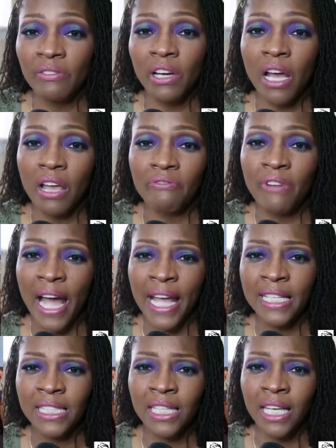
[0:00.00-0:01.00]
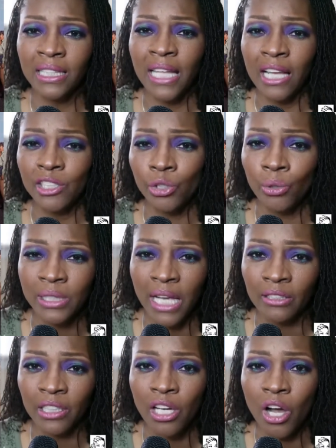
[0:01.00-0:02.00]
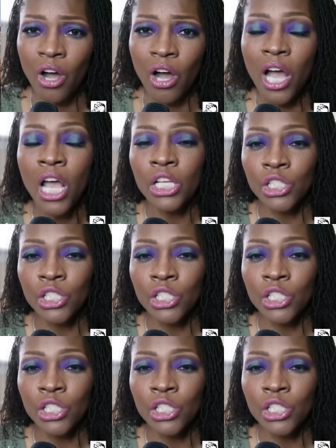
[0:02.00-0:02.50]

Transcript: her advice, kick that George out the car,